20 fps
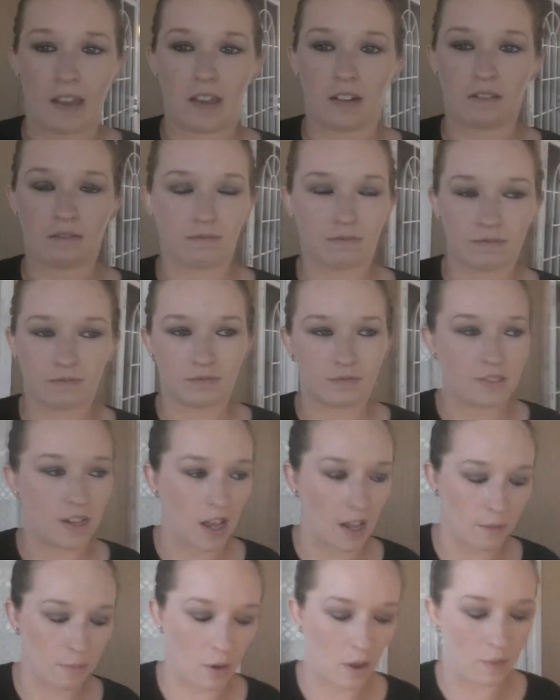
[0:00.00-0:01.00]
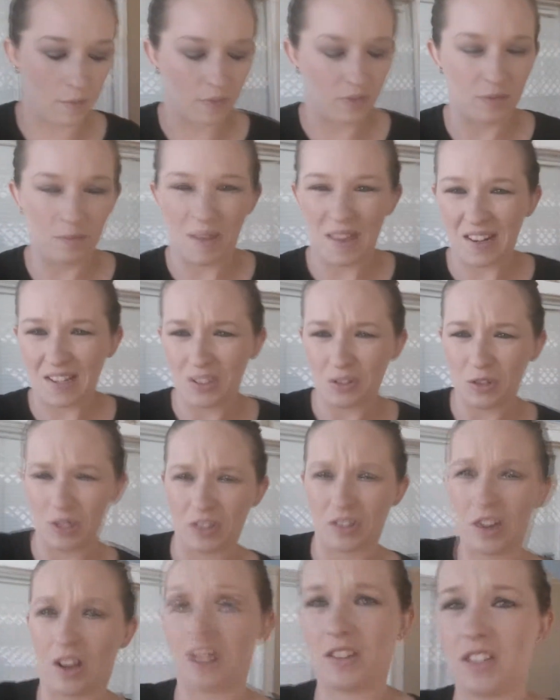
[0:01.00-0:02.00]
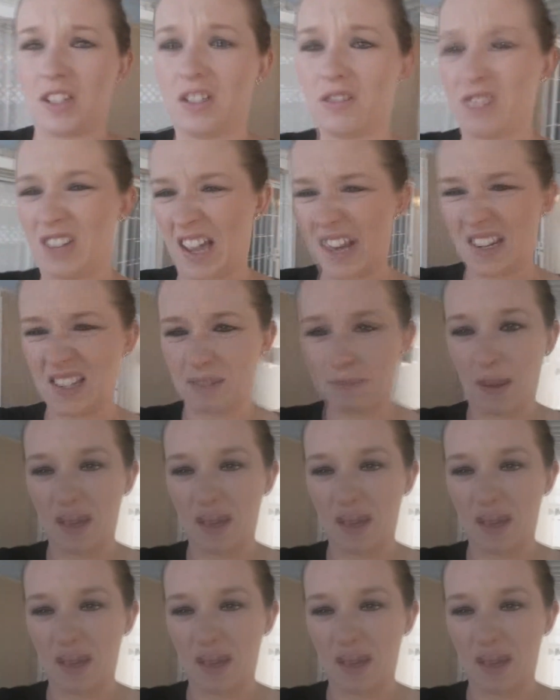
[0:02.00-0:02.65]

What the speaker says: again. Not a problem. It was made into a sausage. It was kind of